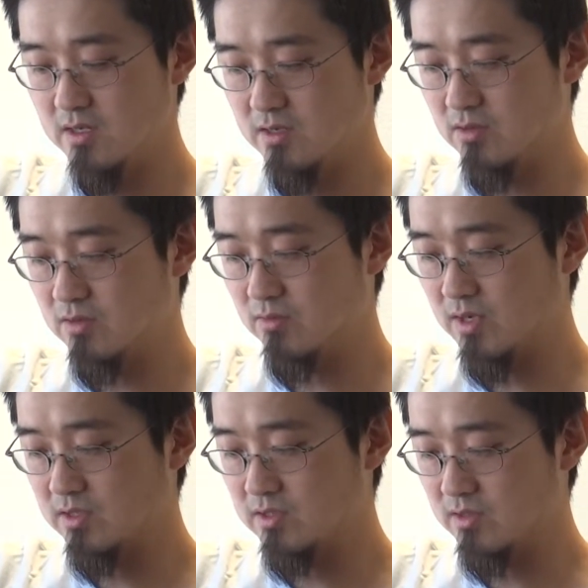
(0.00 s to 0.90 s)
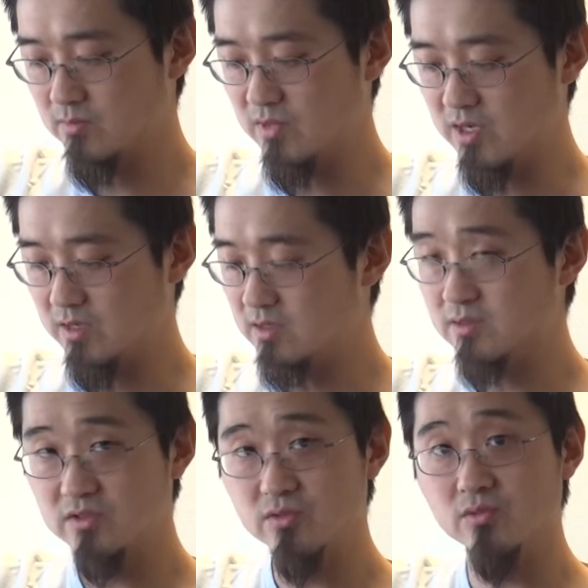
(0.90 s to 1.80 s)
your direction by
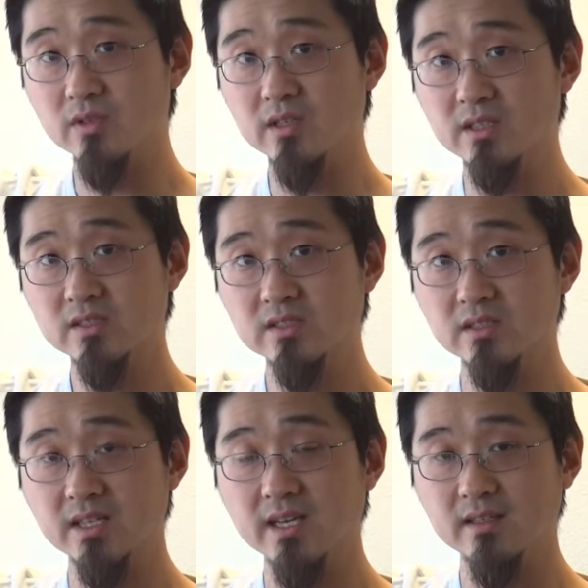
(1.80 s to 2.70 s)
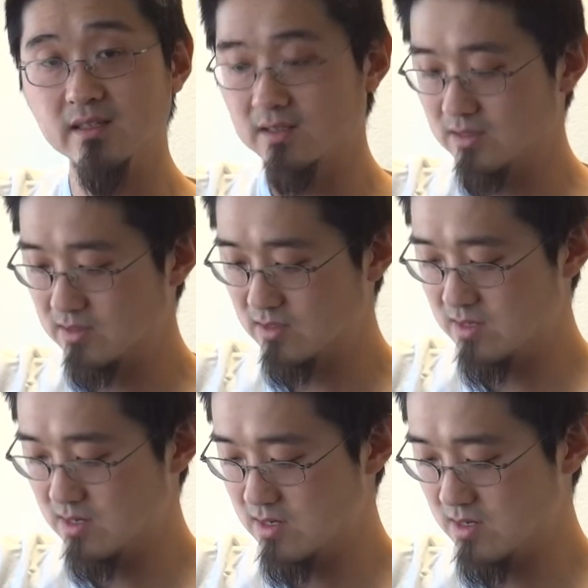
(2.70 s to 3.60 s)
unscrewing this and tightening this
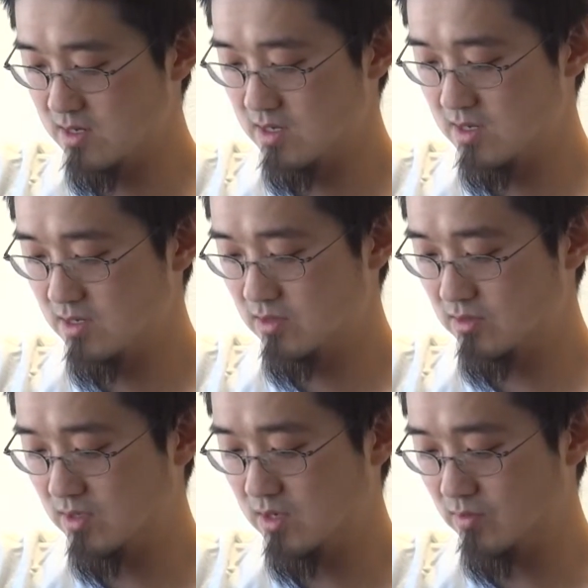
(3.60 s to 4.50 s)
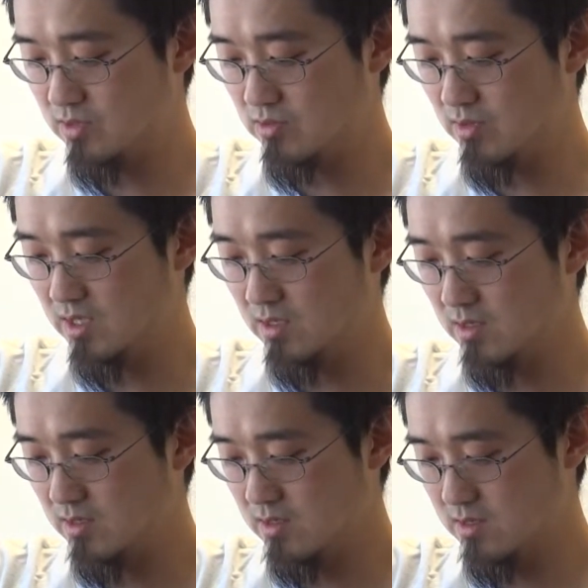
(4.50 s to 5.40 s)
to get what you need.
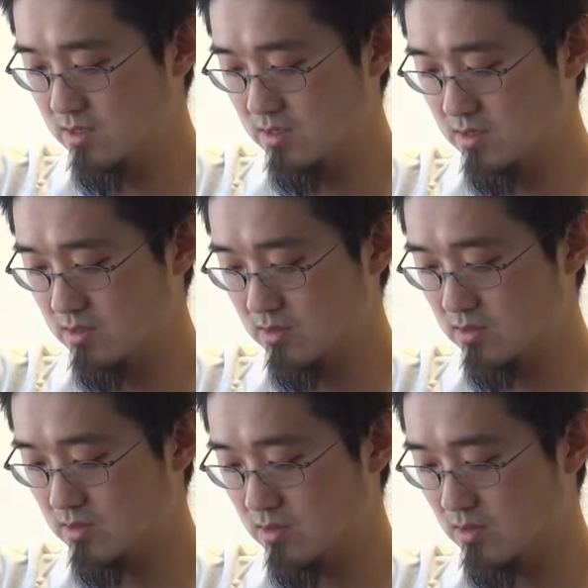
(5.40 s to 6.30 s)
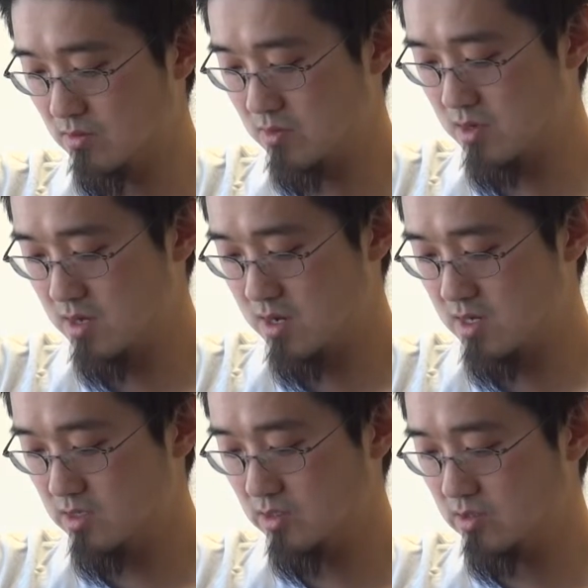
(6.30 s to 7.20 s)
So
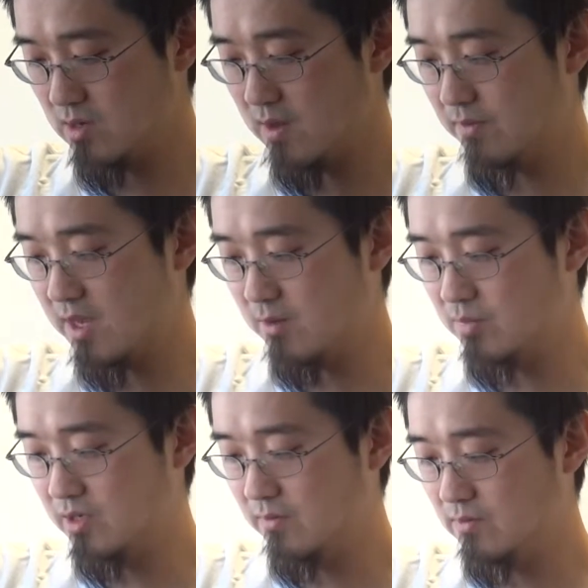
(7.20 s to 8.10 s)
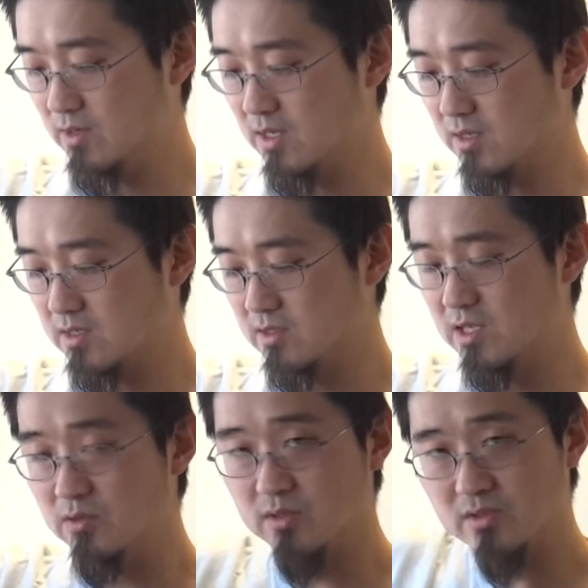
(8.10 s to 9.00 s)
you still have that, but if you need a
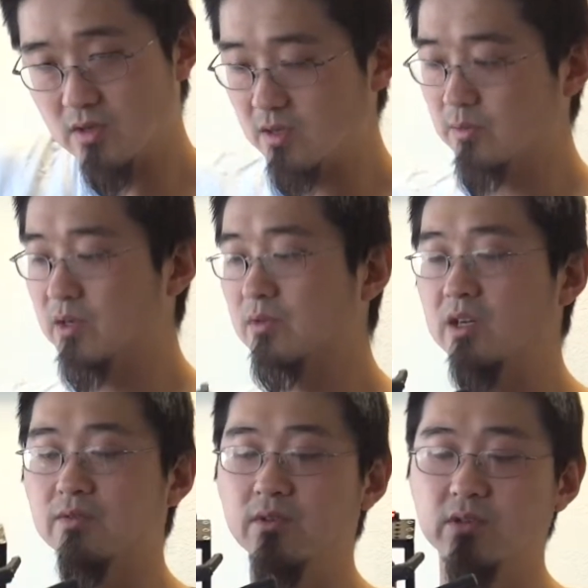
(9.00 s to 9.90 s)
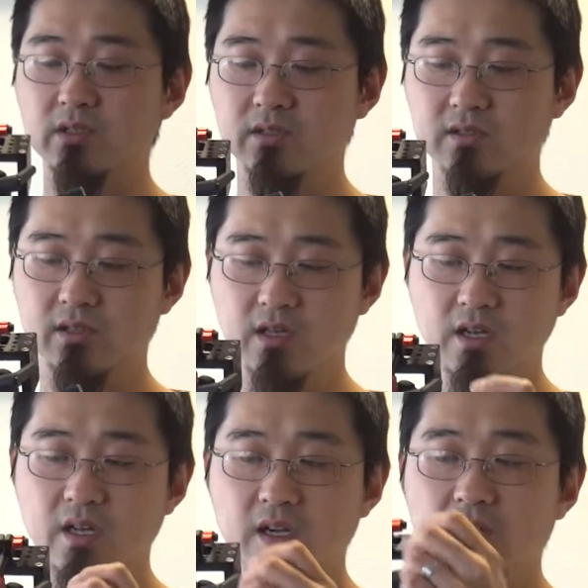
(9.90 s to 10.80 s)
continuous all the way around focus,
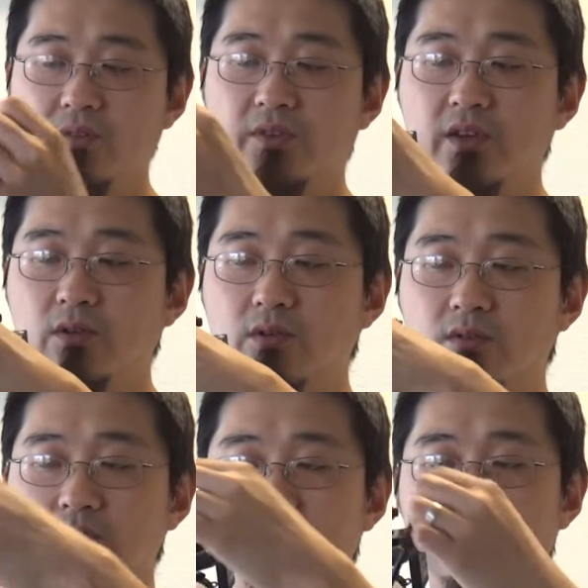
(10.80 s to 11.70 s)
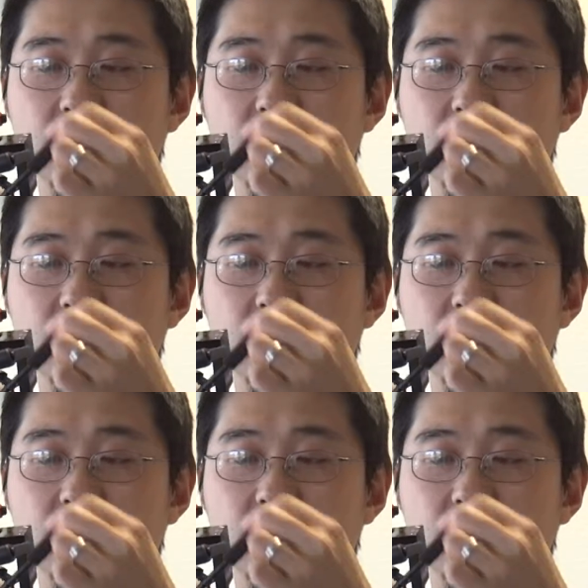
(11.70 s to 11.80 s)
the old